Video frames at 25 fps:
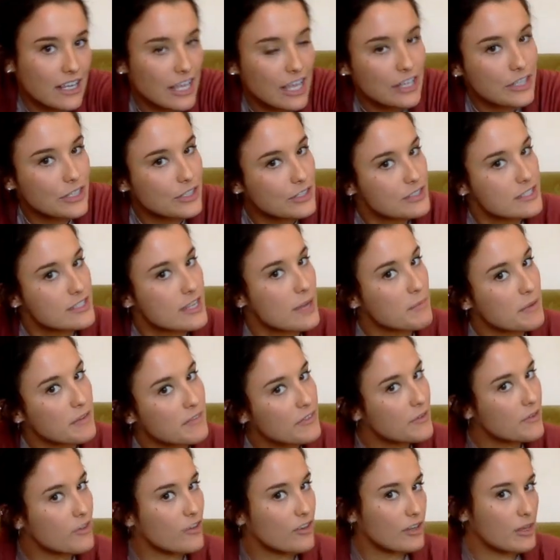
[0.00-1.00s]
and some of
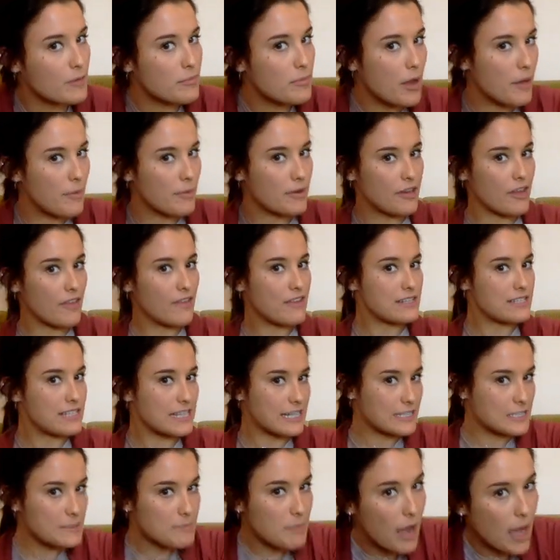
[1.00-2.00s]
you already probably know this, and
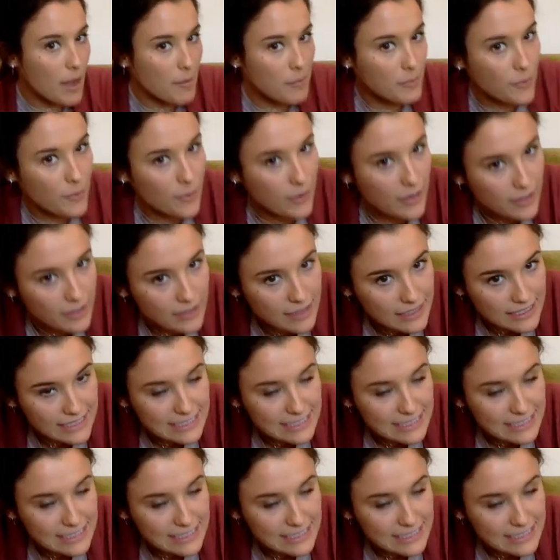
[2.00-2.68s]
it's popcorn.